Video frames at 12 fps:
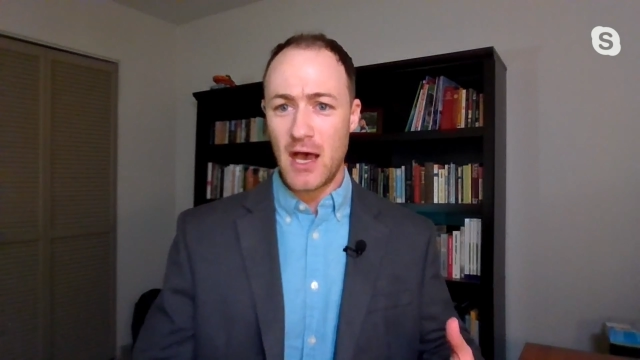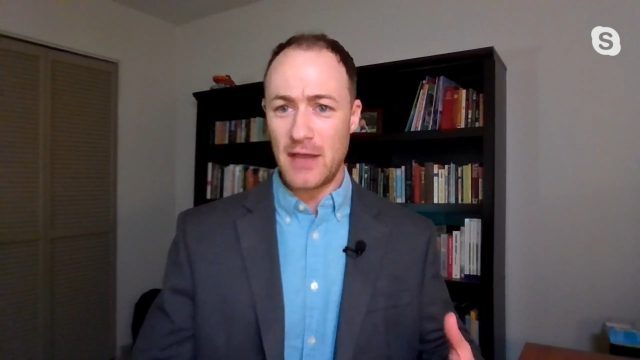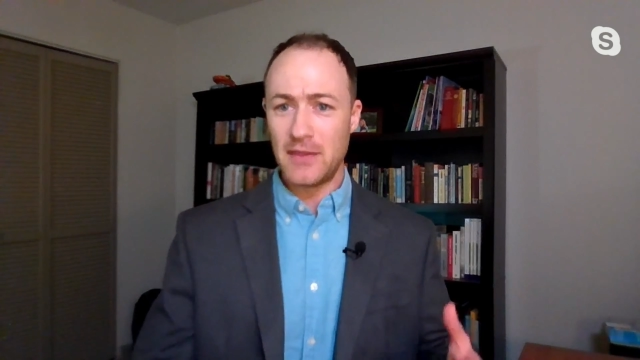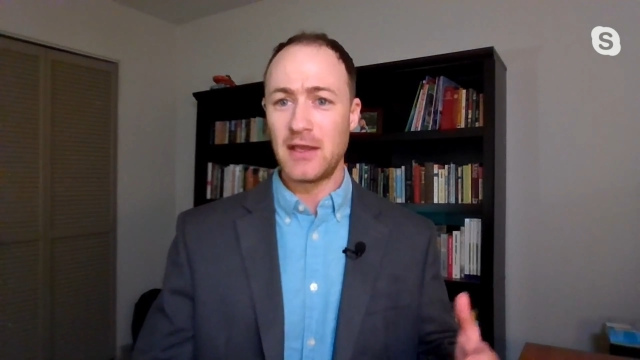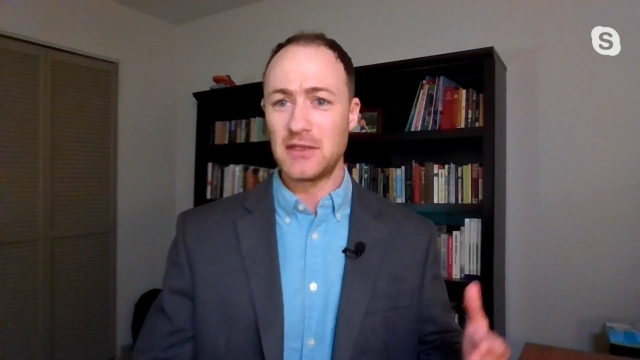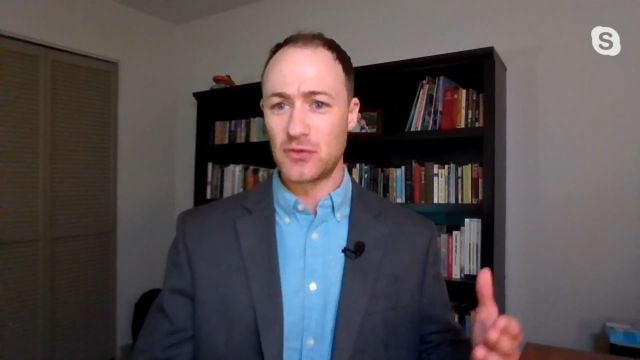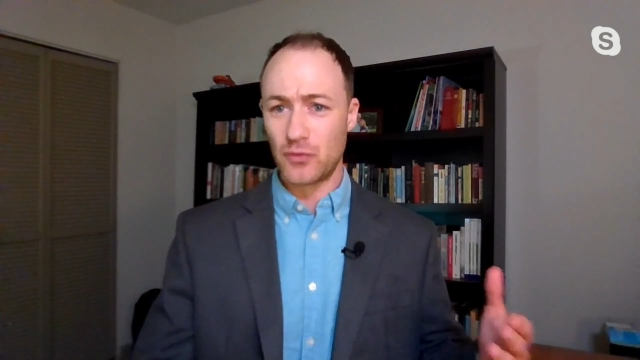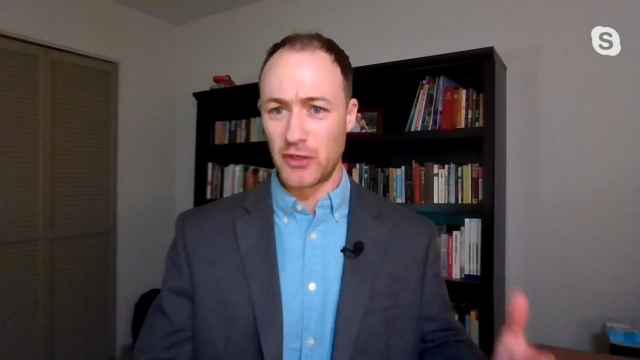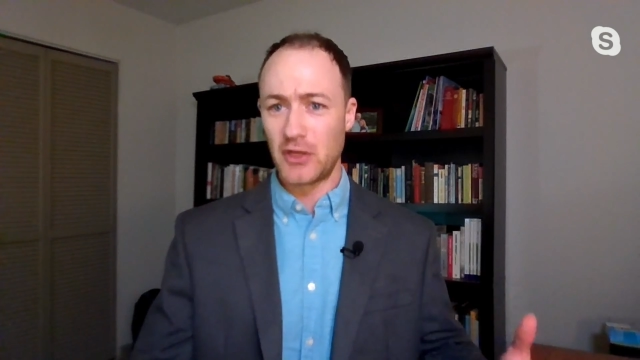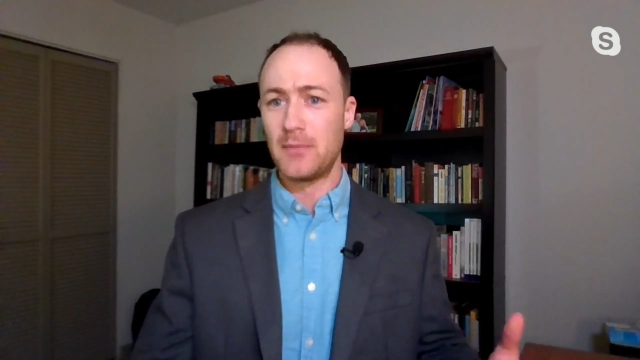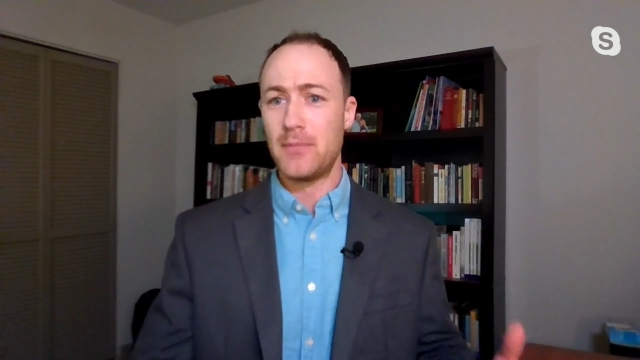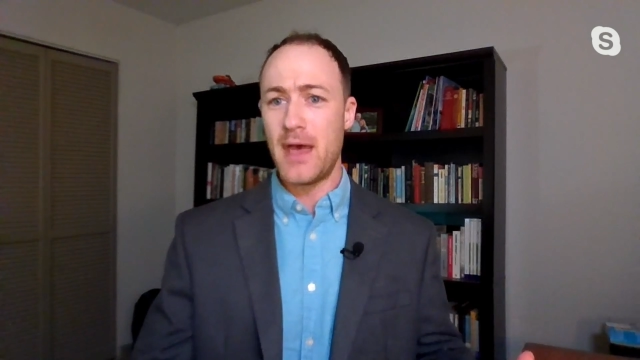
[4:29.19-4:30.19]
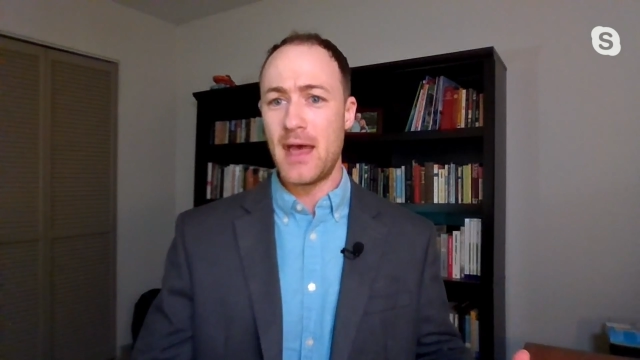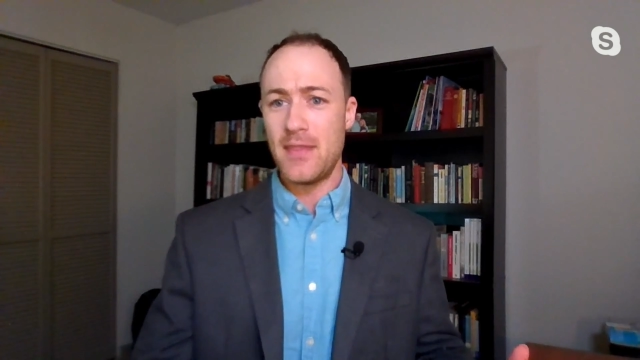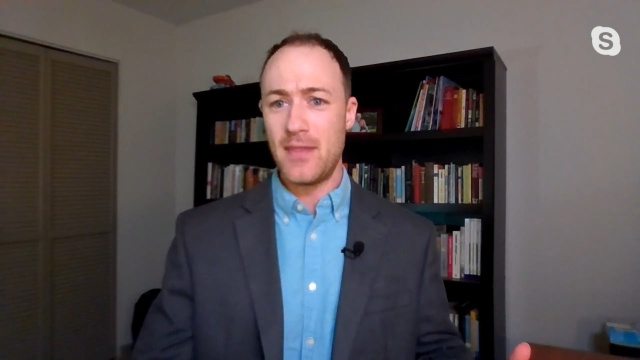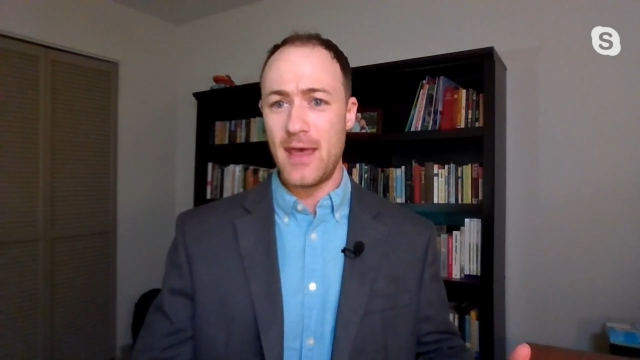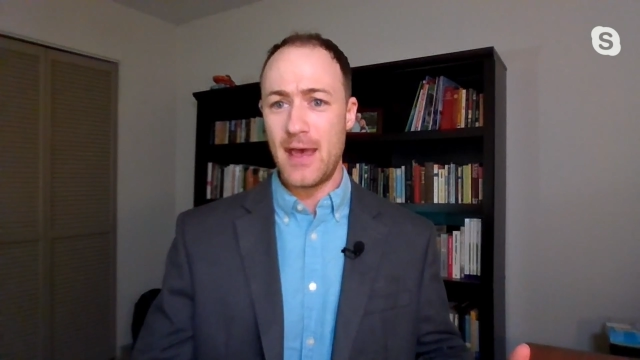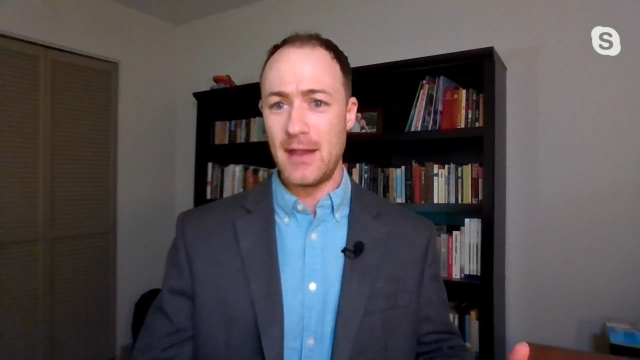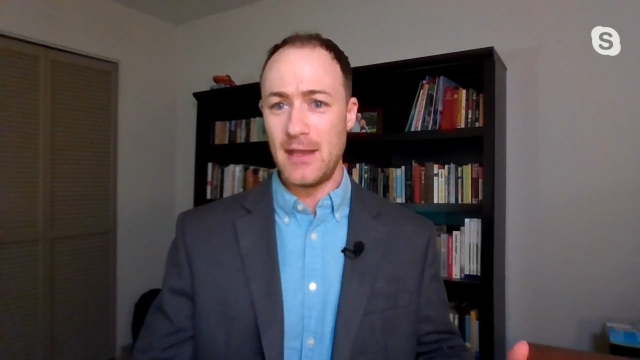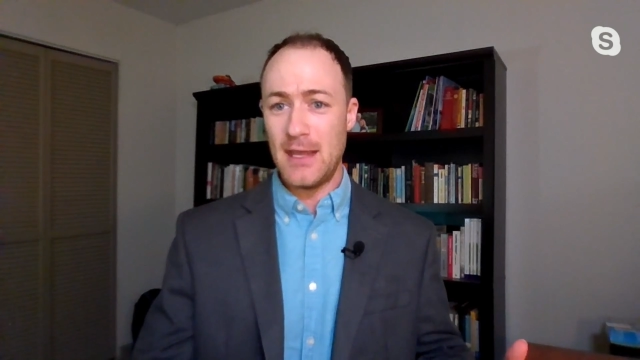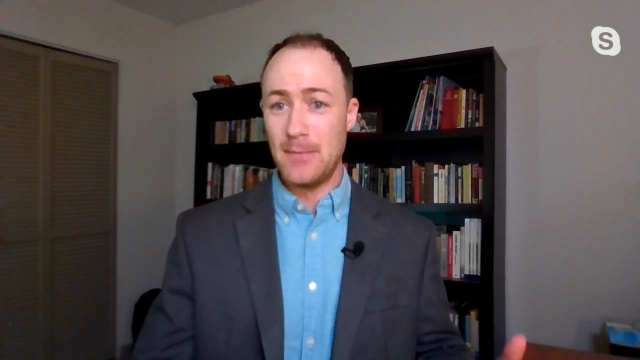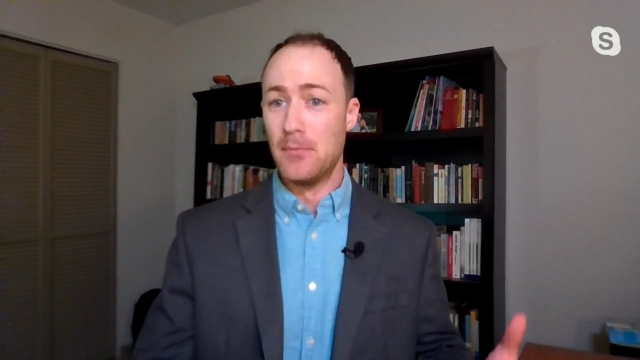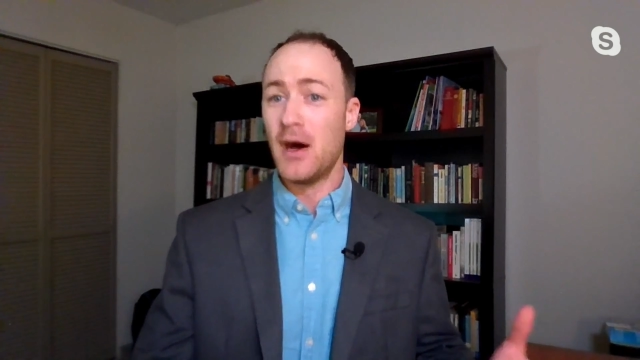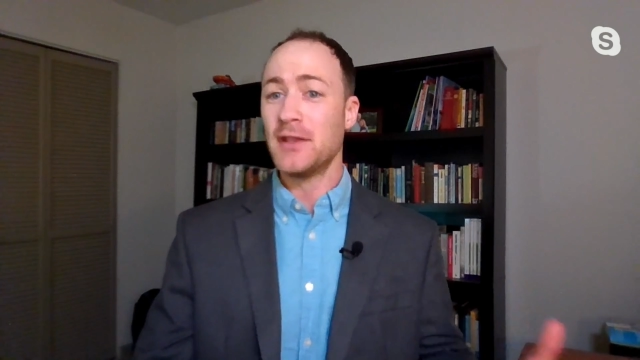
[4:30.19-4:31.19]
I think it's a really good bet that
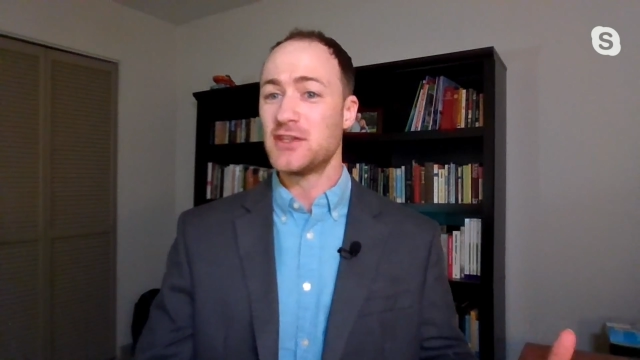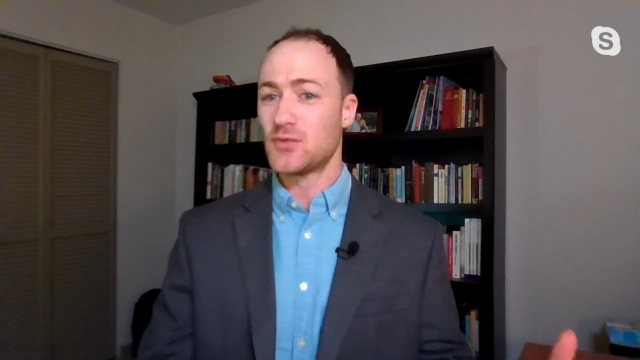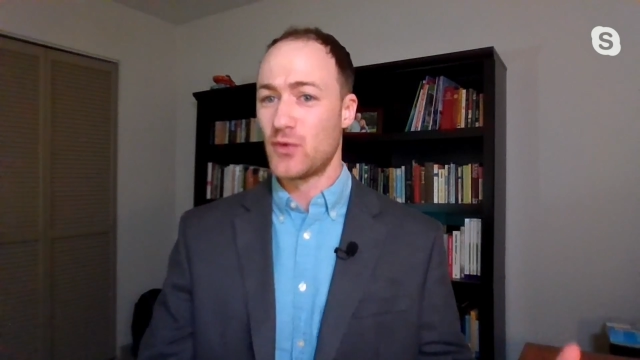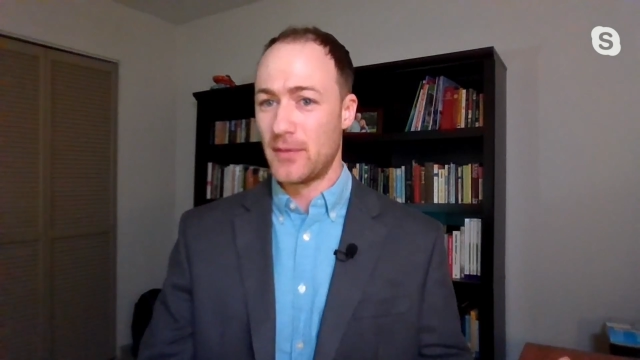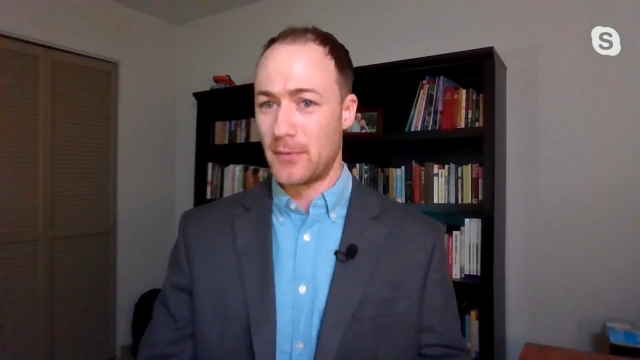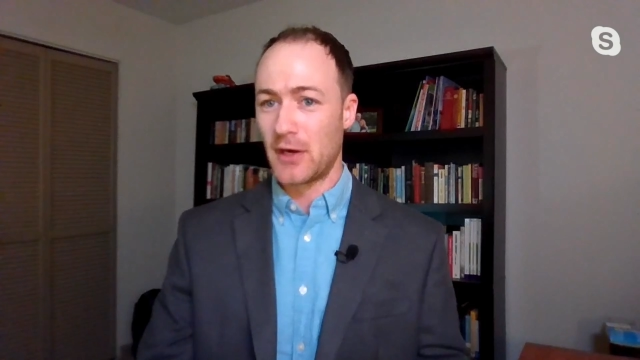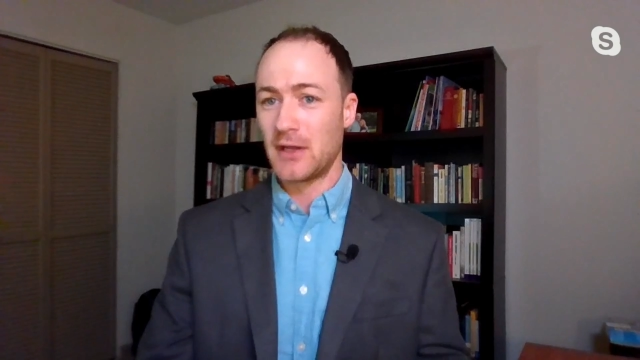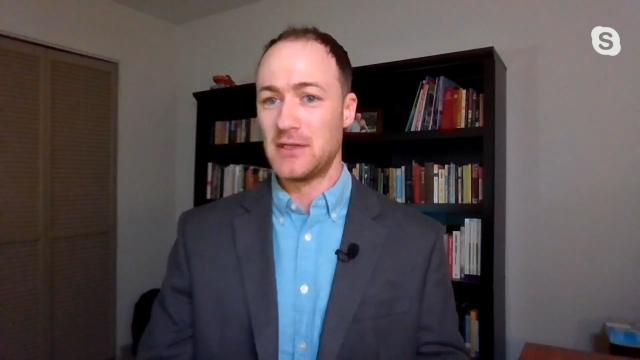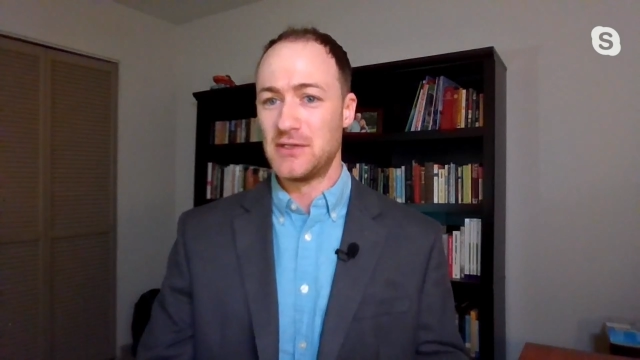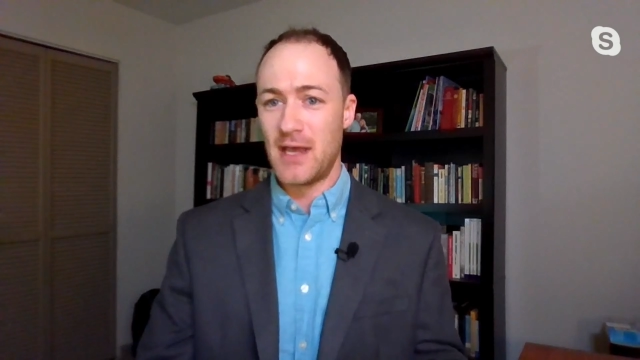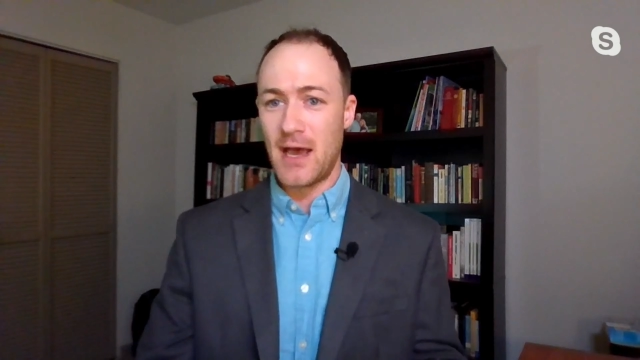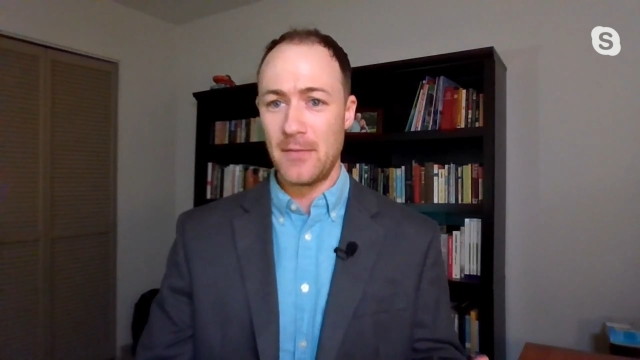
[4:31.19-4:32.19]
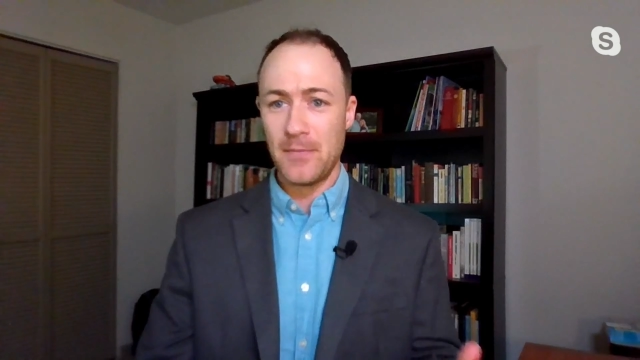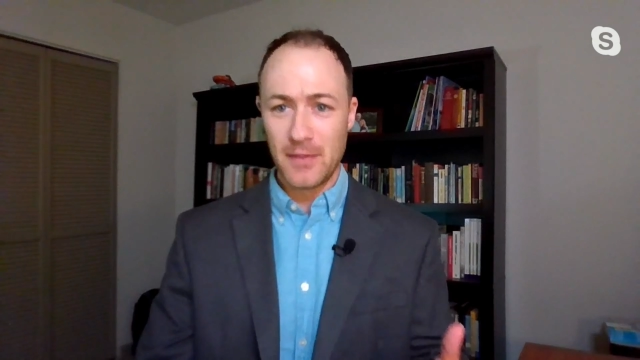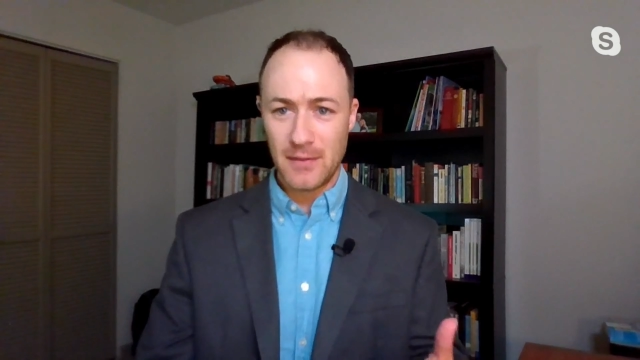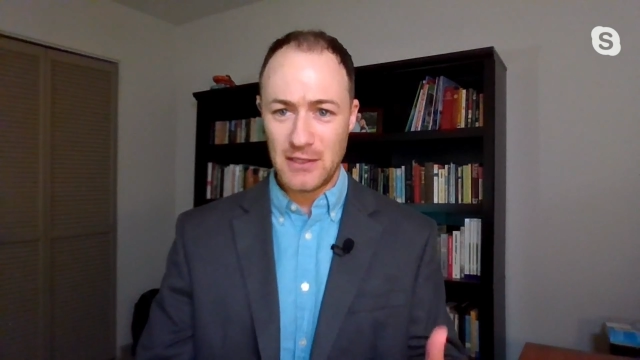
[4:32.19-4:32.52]
in months when the market is down,